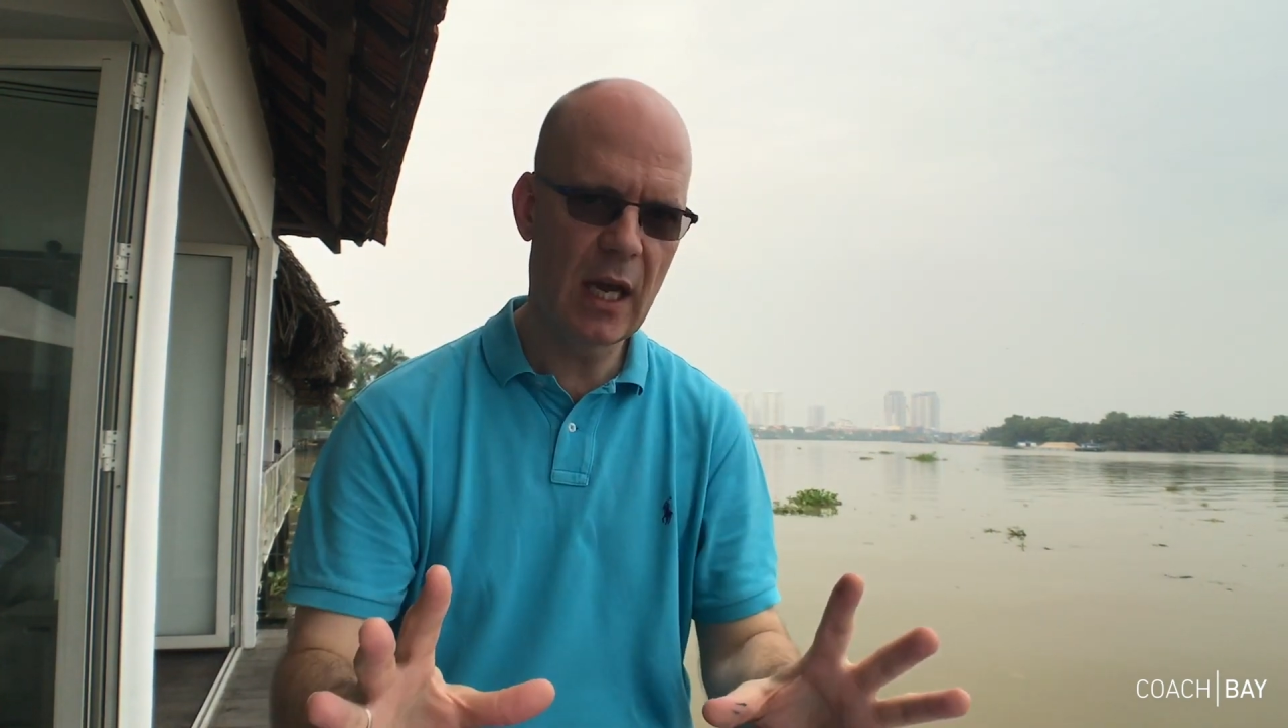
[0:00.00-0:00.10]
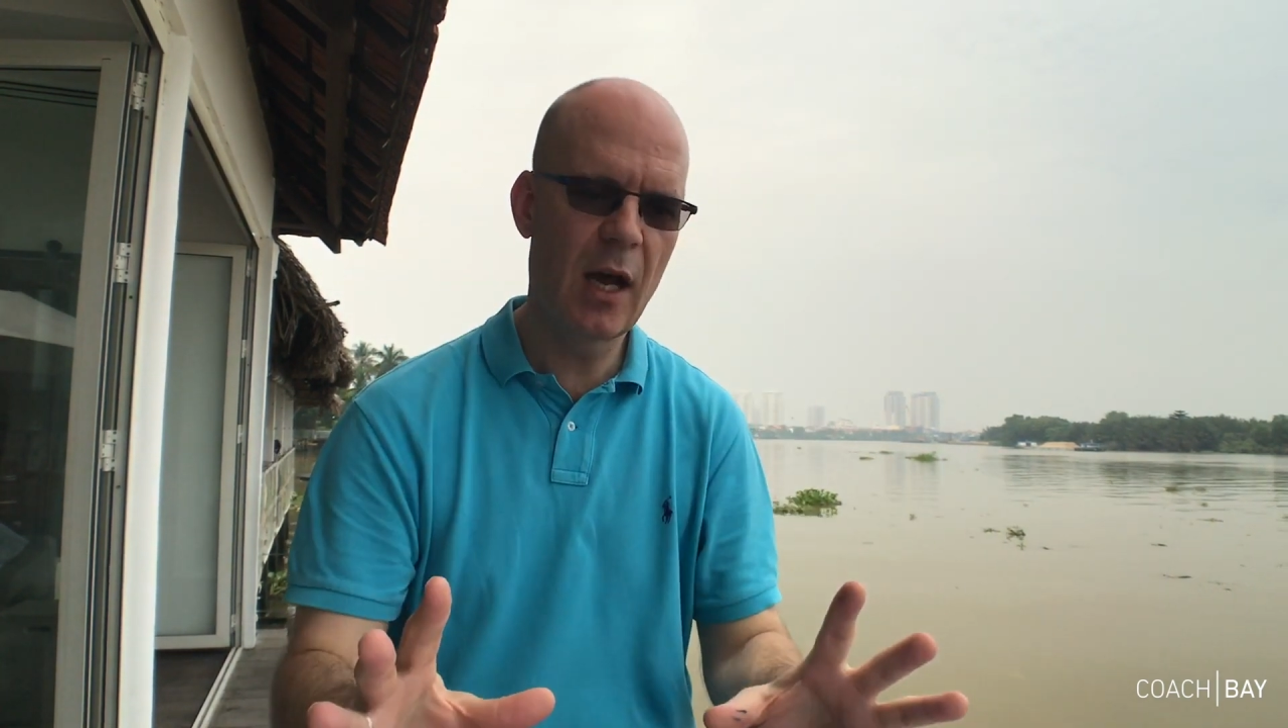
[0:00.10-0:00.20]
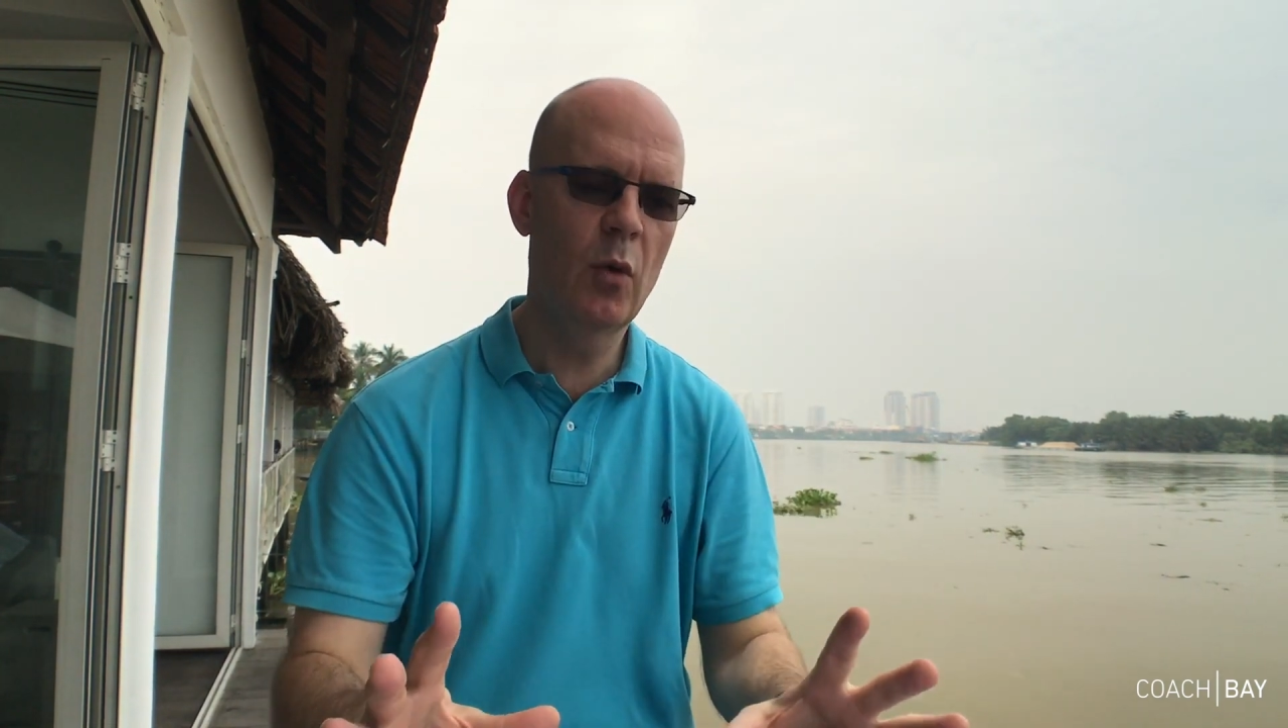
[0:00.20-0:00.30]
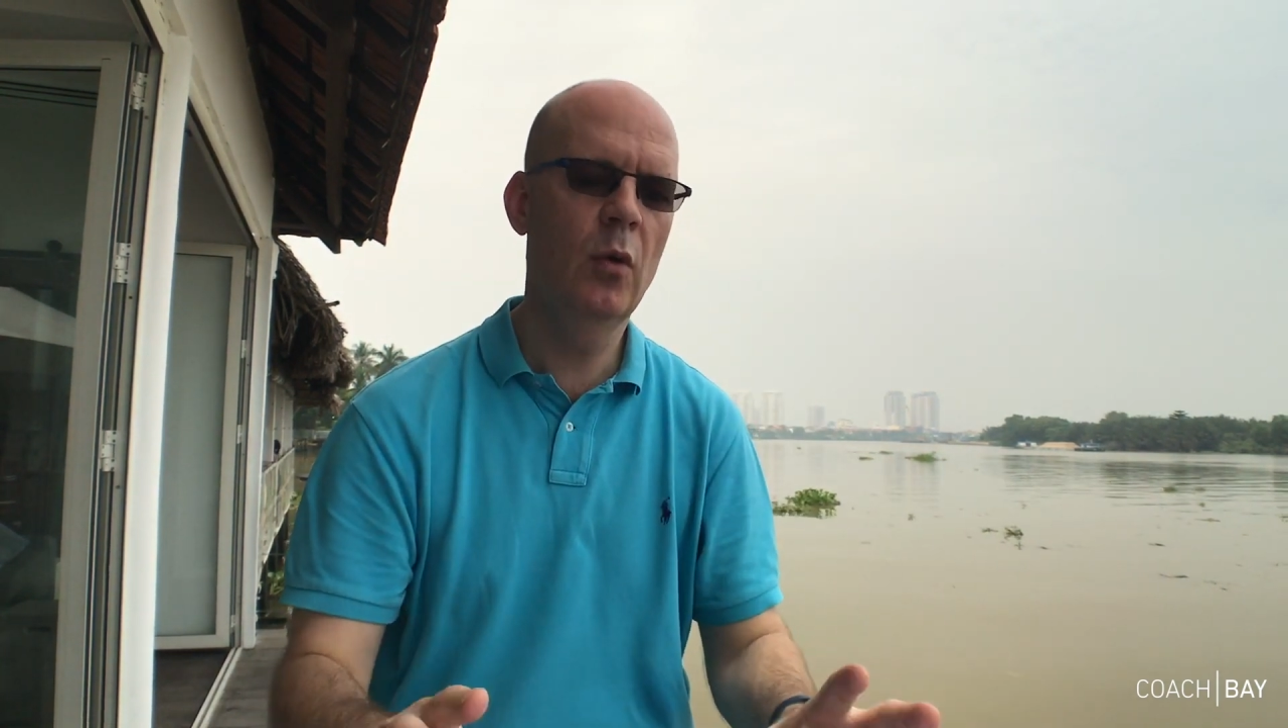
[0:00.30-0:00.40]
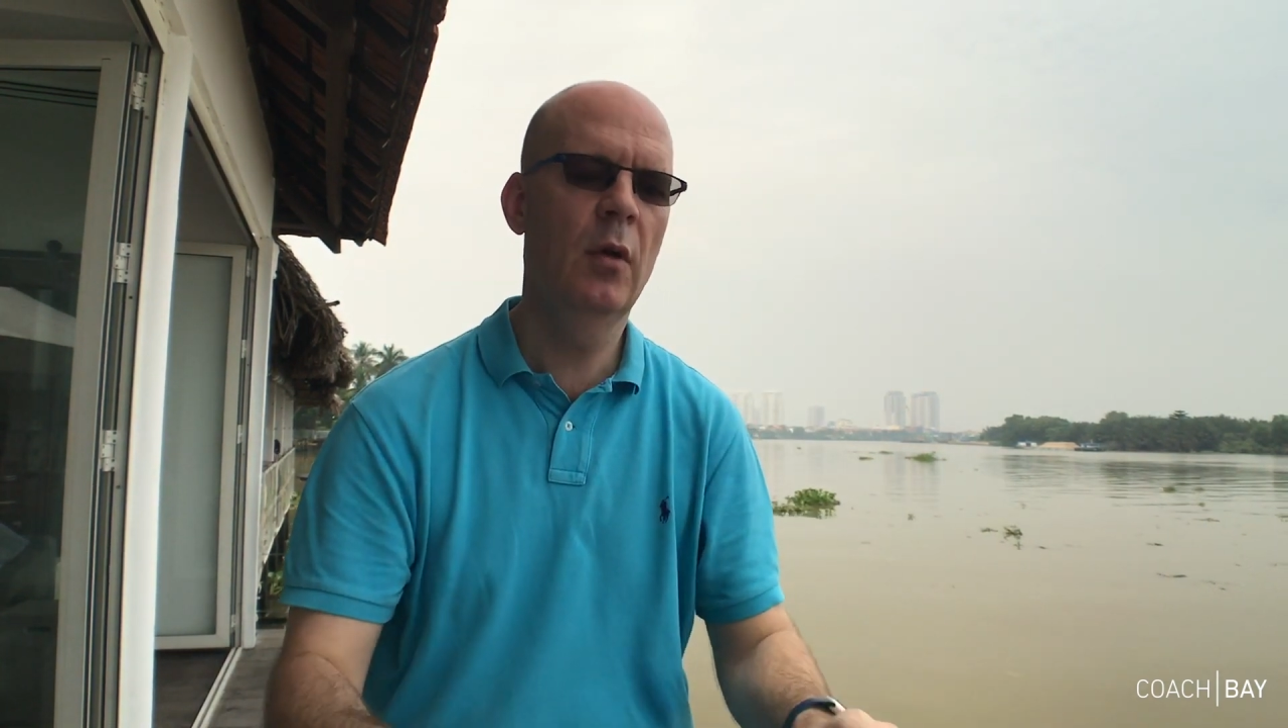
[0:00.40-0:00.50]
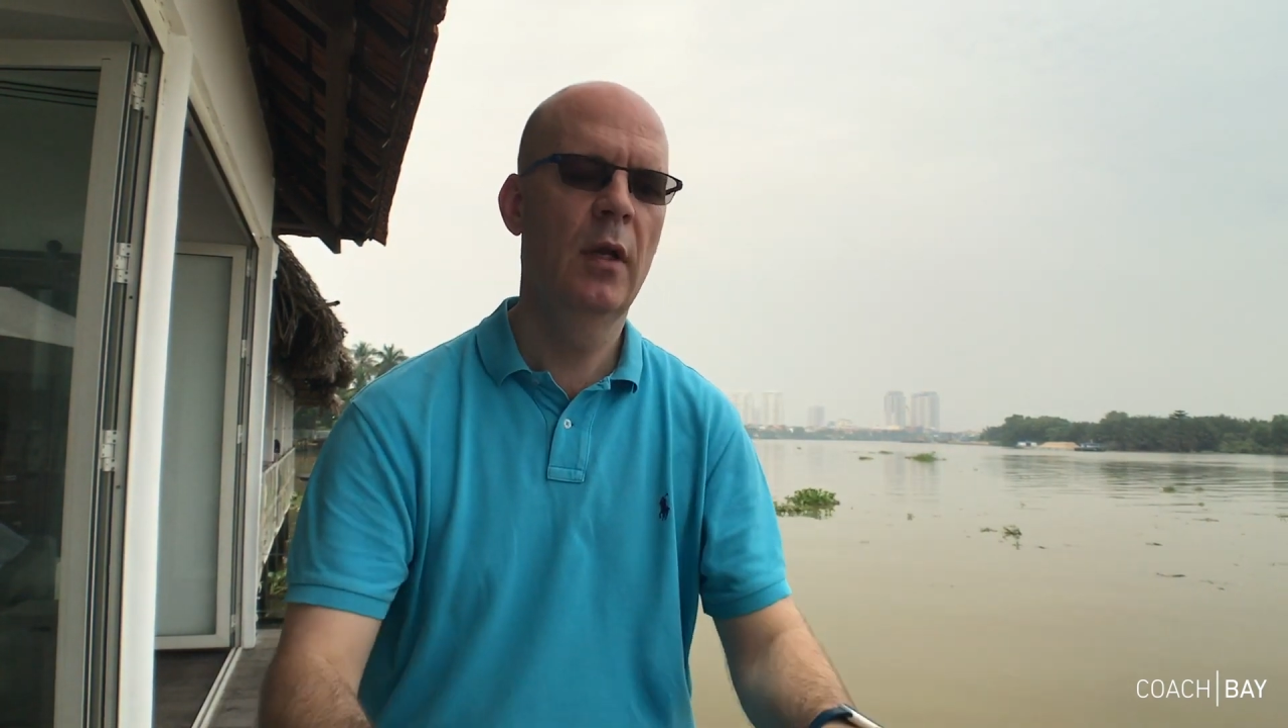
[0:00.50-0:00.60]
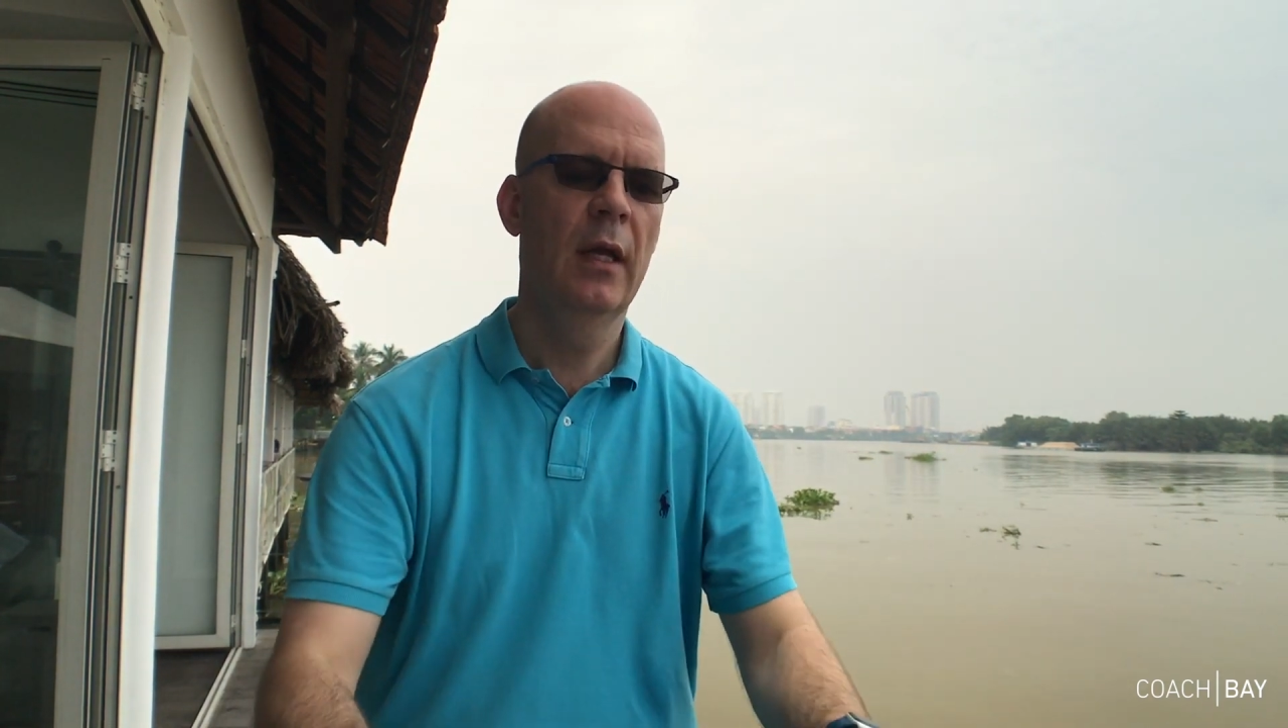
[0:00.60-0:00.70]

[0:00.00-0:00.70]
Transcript: down